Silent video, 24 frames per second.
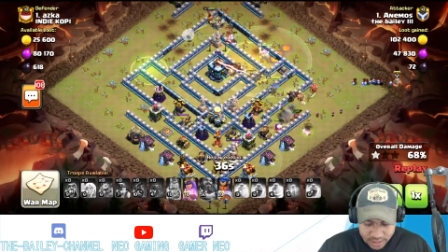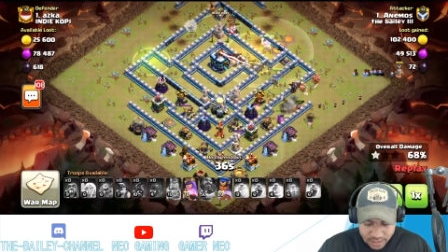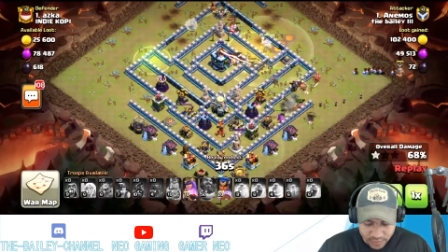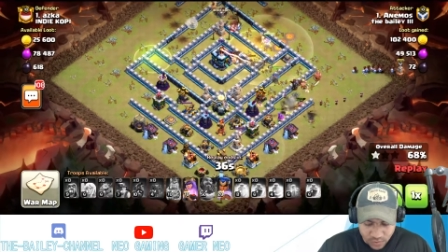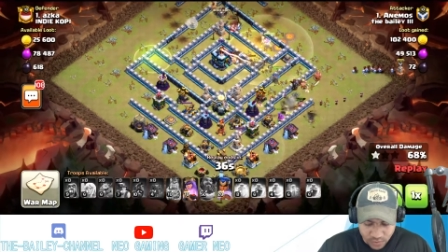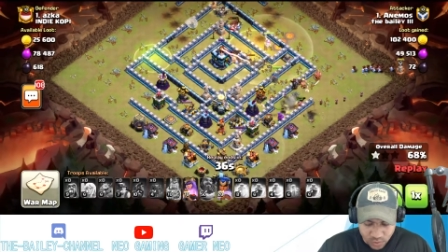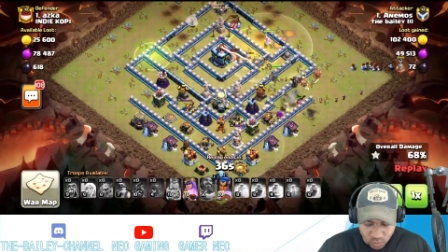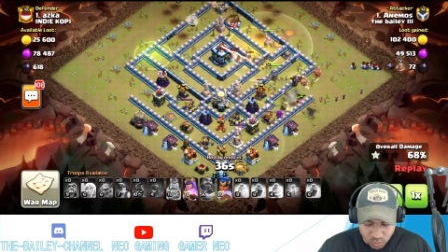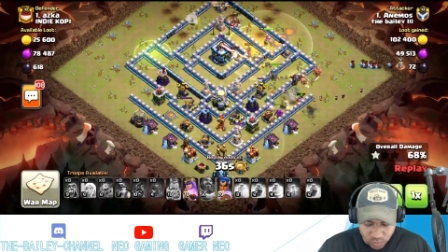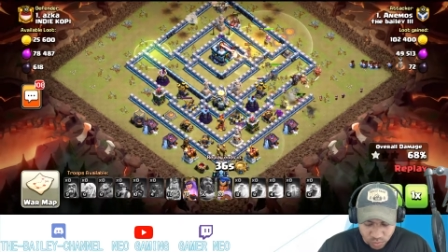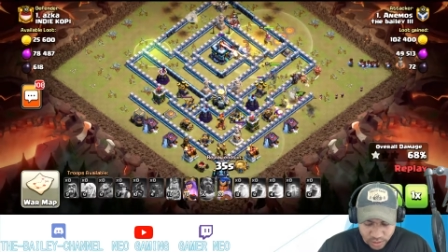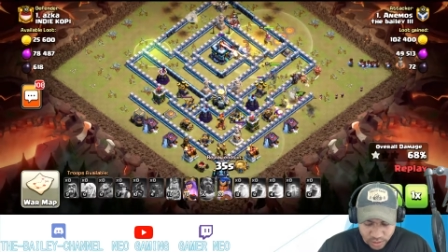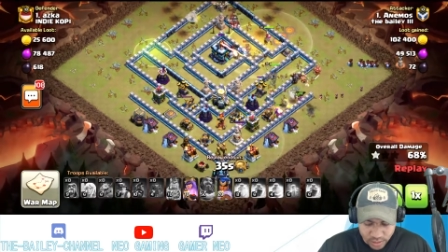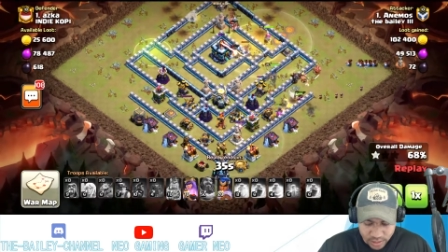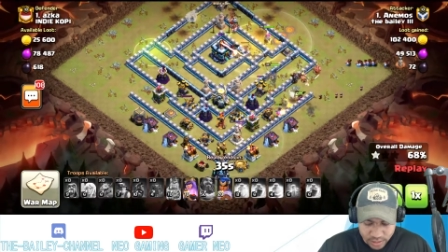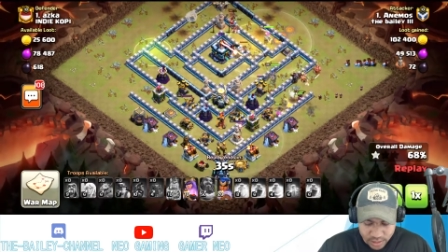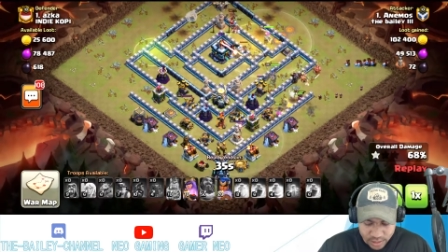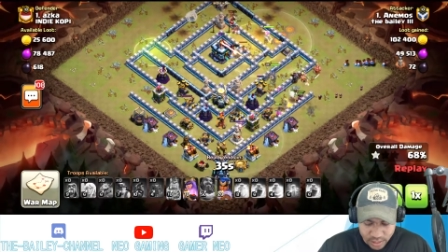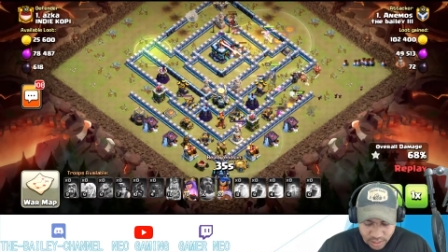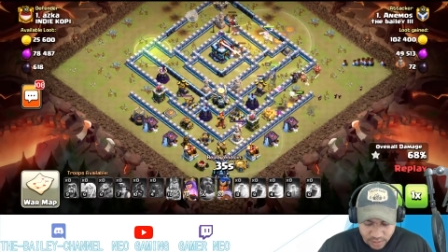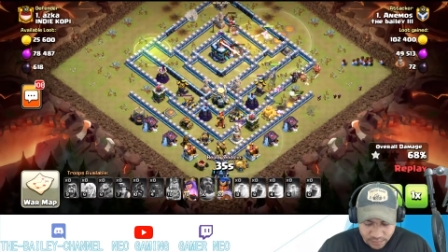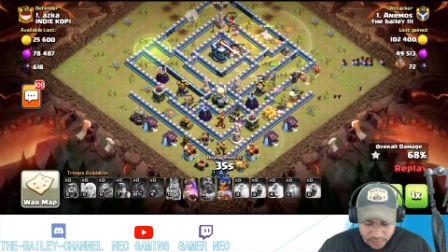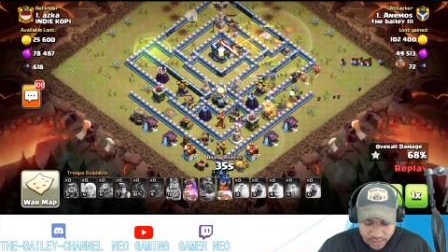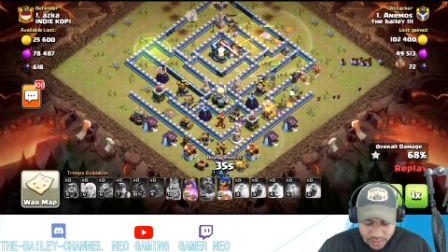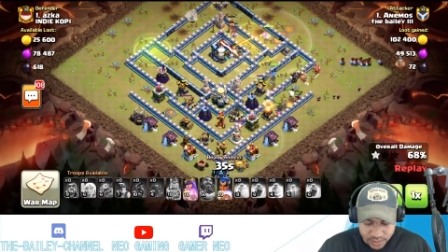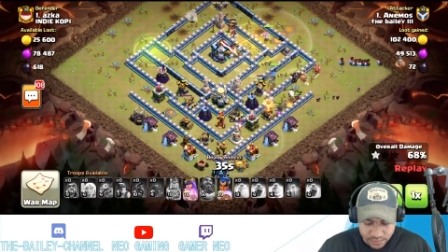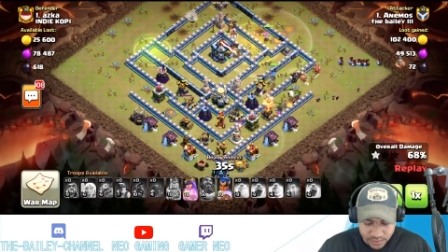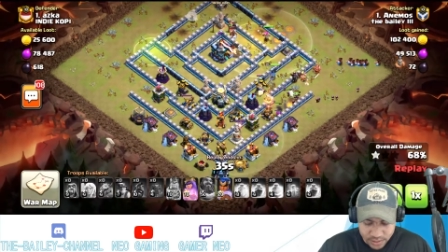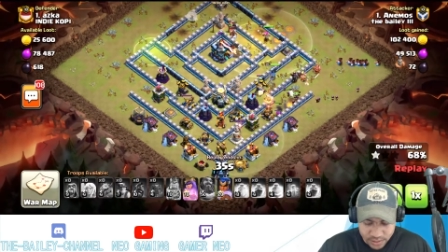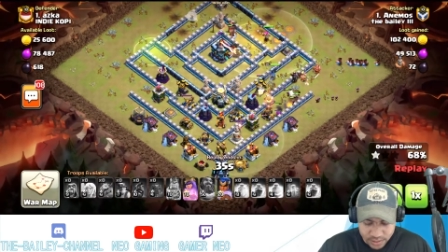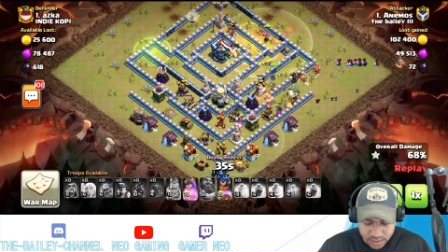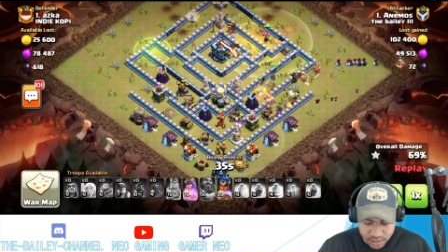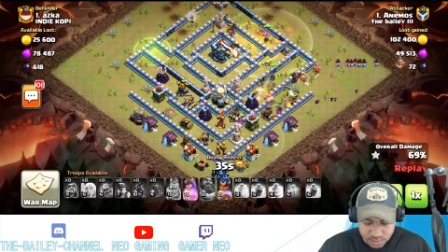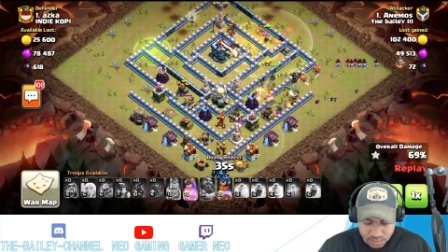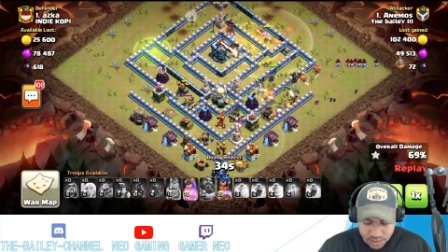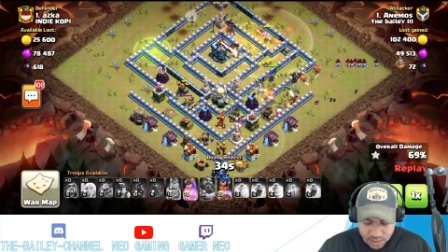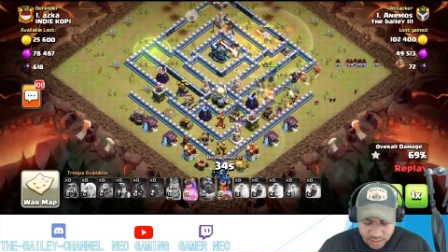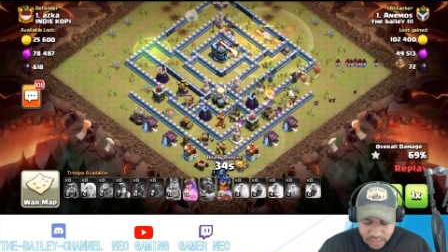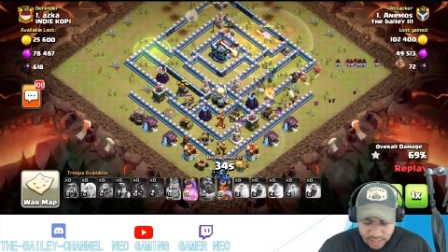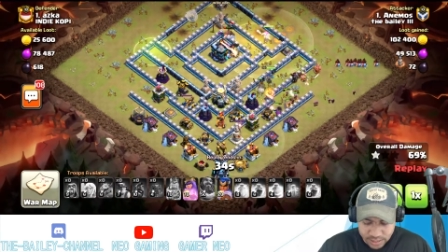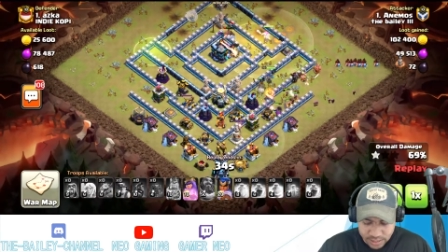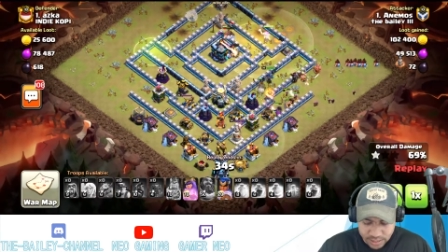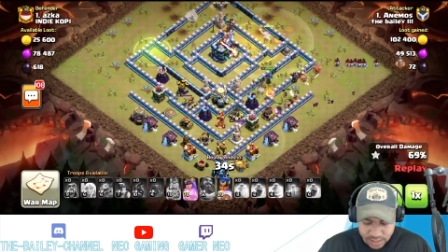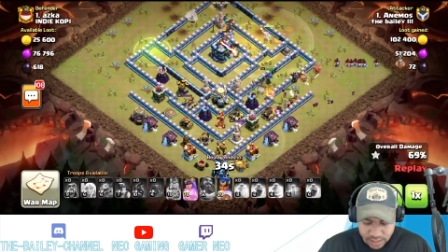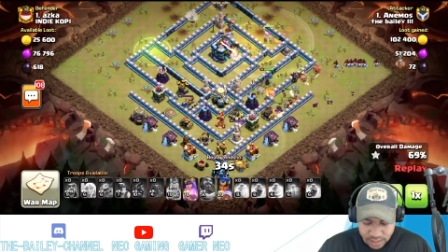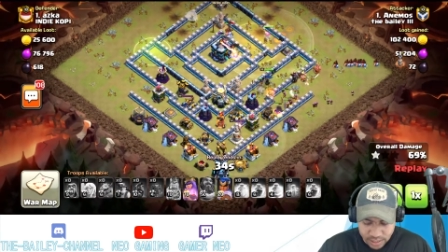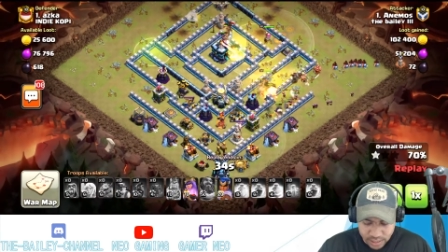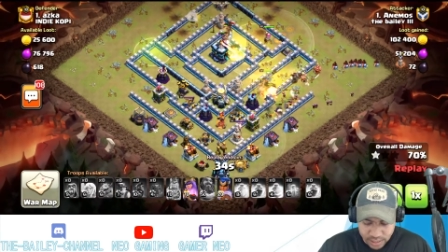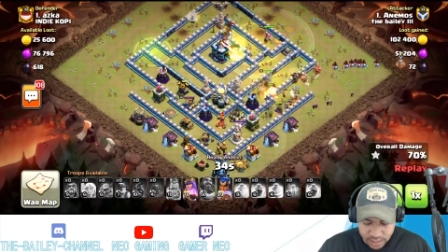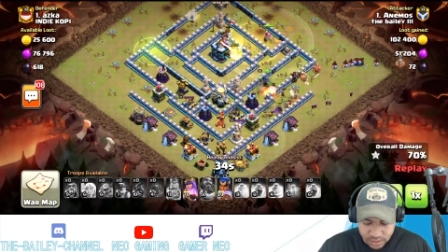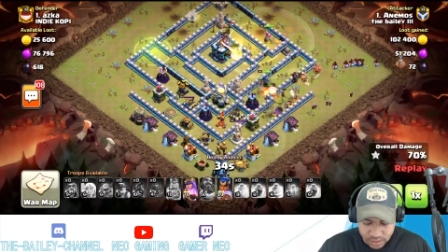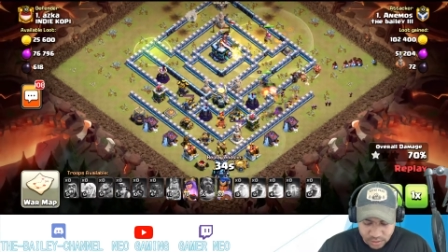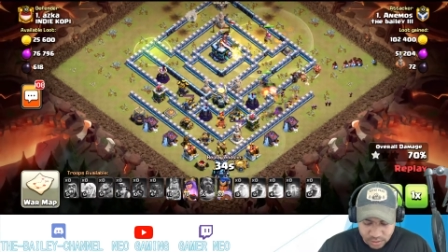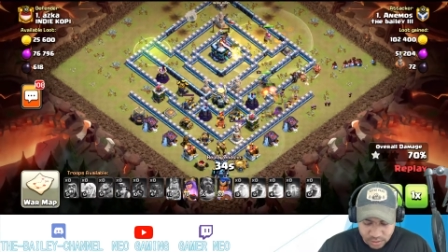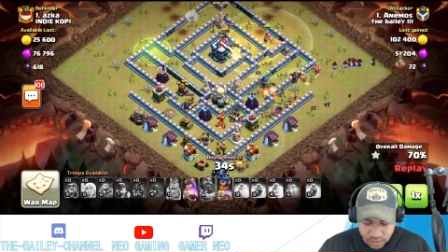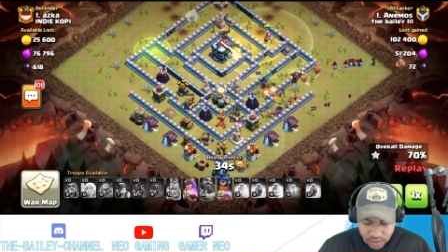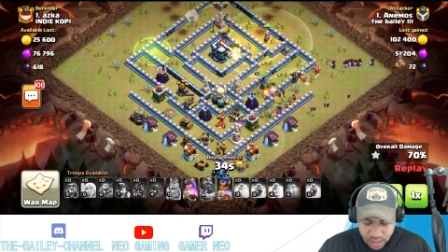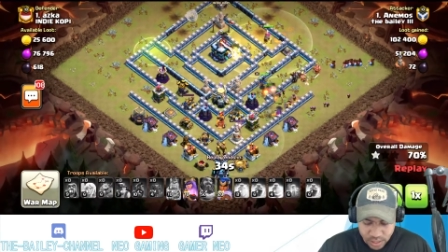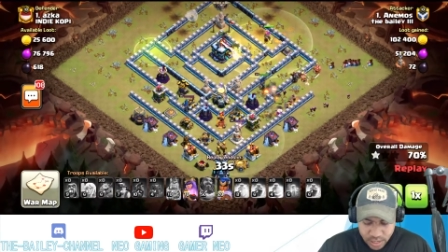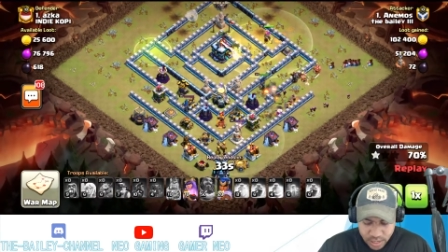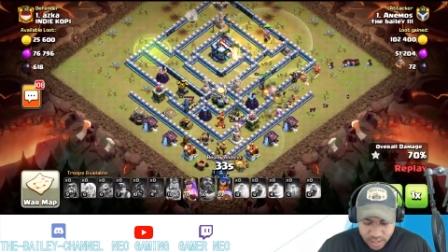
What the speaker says: of the really tough defenses besides the eagle.